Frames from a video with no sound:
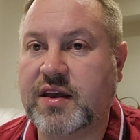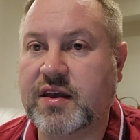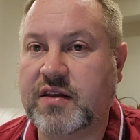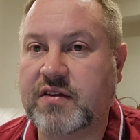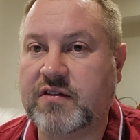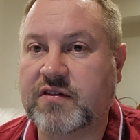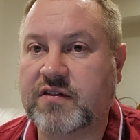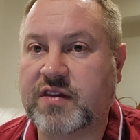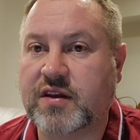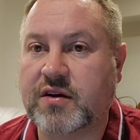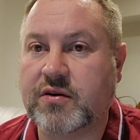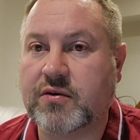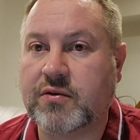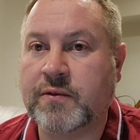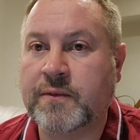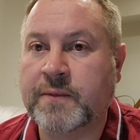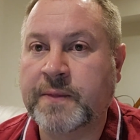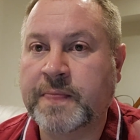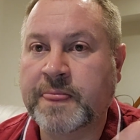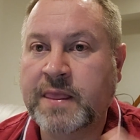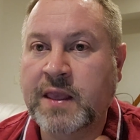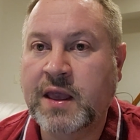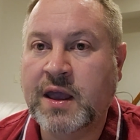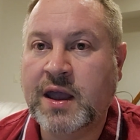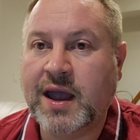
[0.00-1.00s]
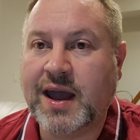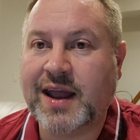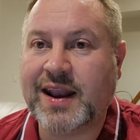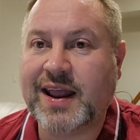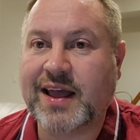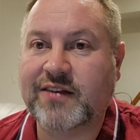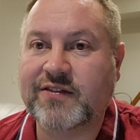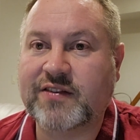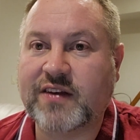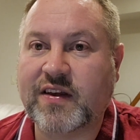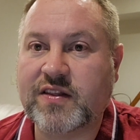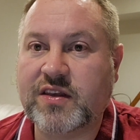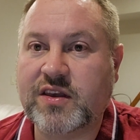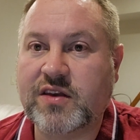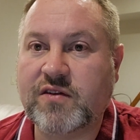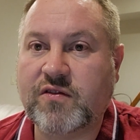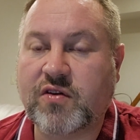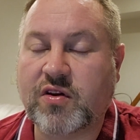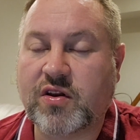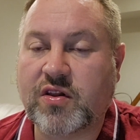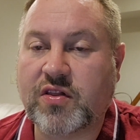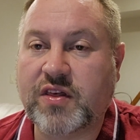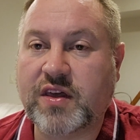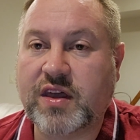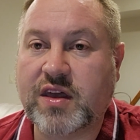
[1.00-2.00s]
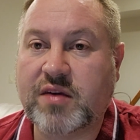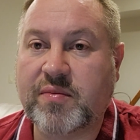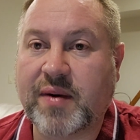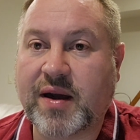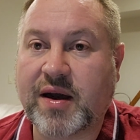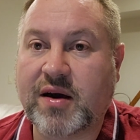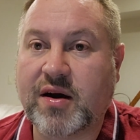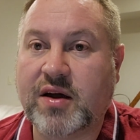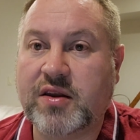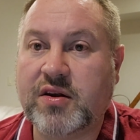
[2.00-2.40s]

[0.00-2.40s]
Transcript: It's still an asset that you've got to think about.